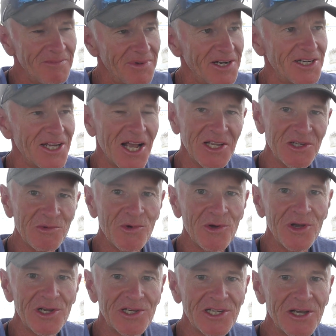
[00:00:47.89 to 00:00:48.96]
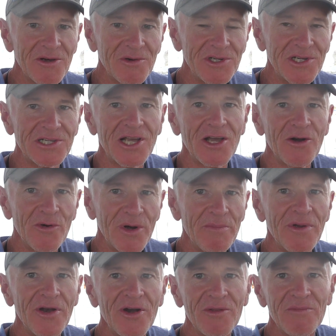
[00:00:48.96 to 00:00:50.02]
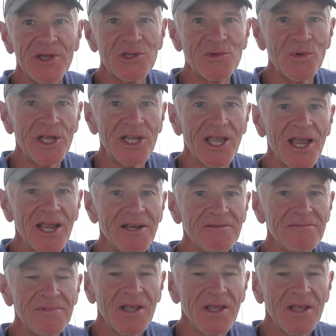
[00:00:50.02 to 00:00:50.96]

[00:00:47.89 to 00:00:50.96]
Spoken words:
but it does work, so we've just got to repair it best we can.